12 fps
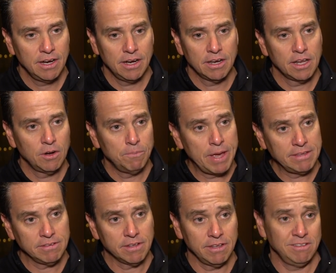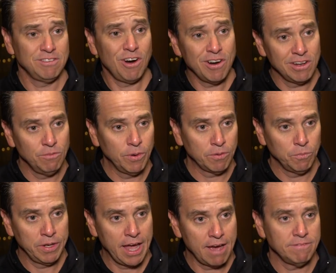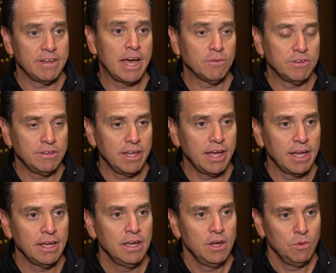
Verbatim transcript: uh, you know, basically started what we have now today